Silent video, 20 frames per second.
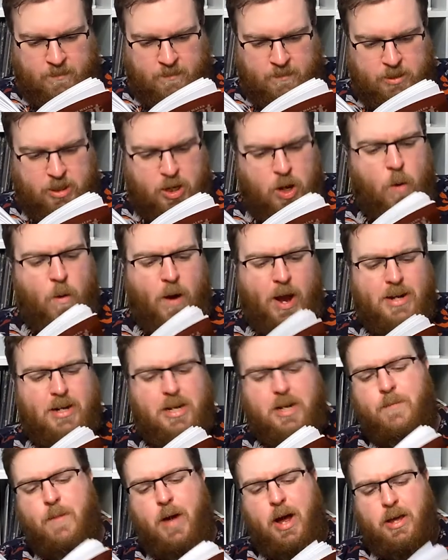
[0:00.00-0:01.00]
So
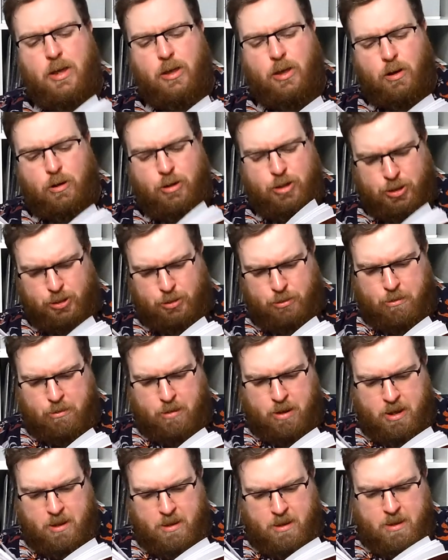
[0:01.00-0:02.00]
ended my ghost
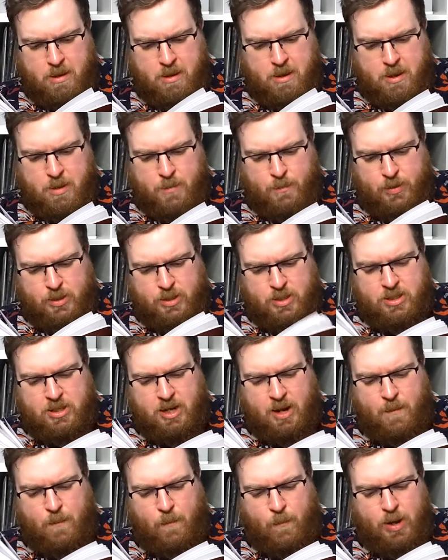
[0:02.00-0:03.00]
story but
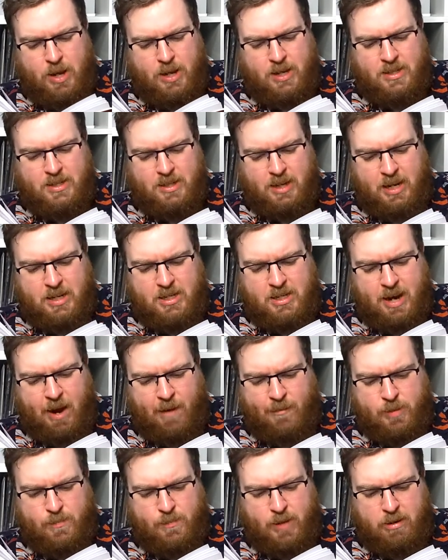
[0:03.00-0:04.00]
some weeks later
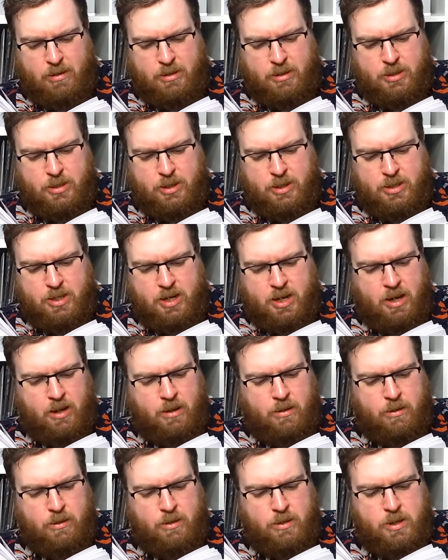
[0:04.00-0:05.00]
after my return to
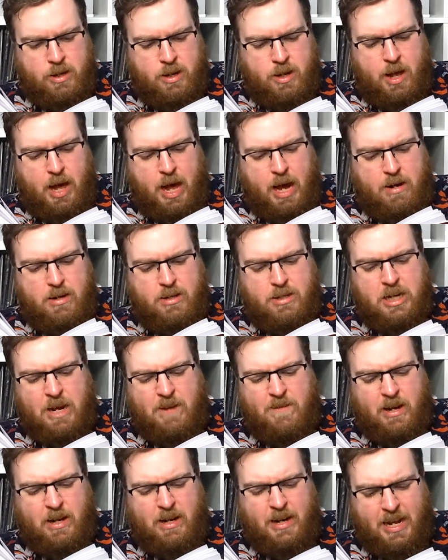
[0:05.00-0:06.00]
England, I
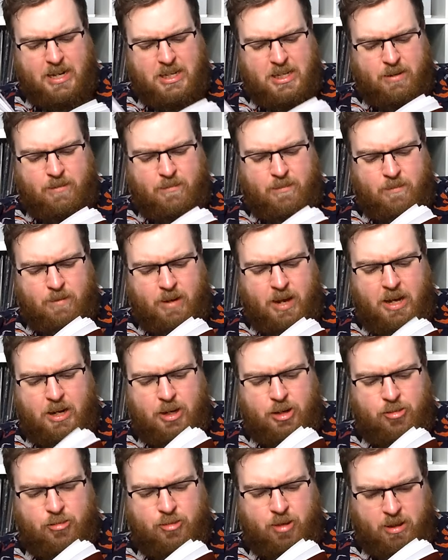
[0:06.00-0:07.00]
received a letter from
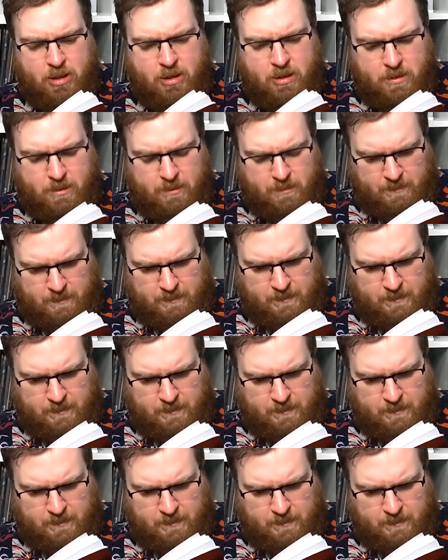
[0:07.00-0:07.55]
Lady Strickland.